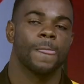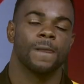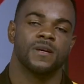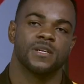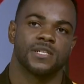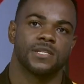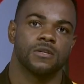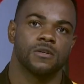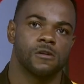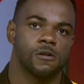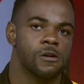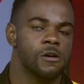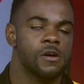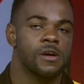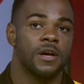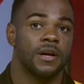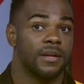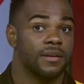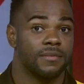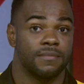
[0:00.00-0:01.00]
So
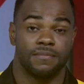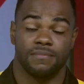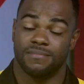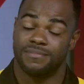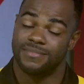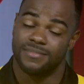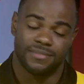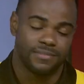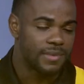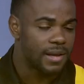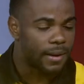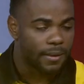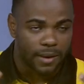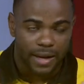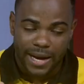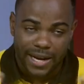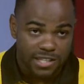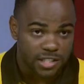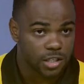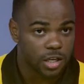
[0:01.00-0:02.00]

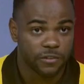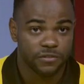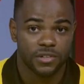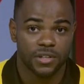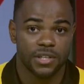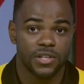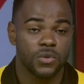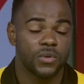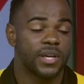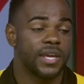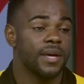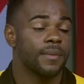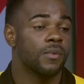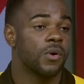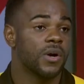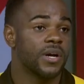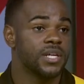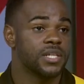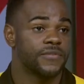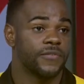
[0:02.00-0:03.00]
hats off to the UK
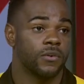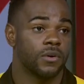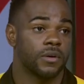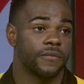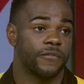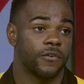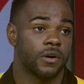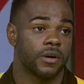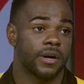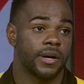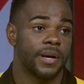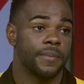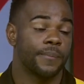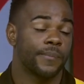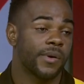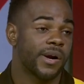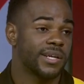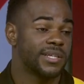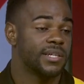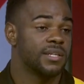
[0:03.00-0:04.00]
boys for
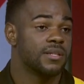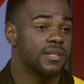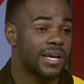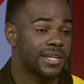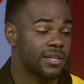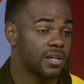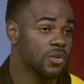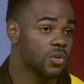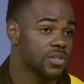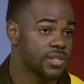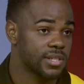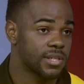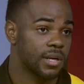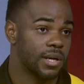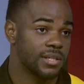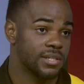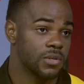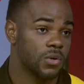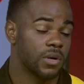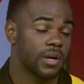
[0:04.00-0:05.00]
imparting that on us
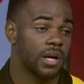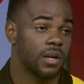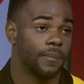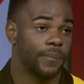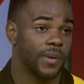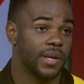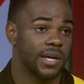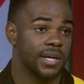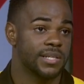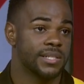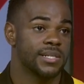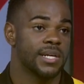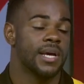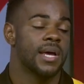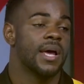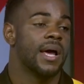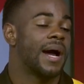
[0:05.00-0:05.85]
as local players.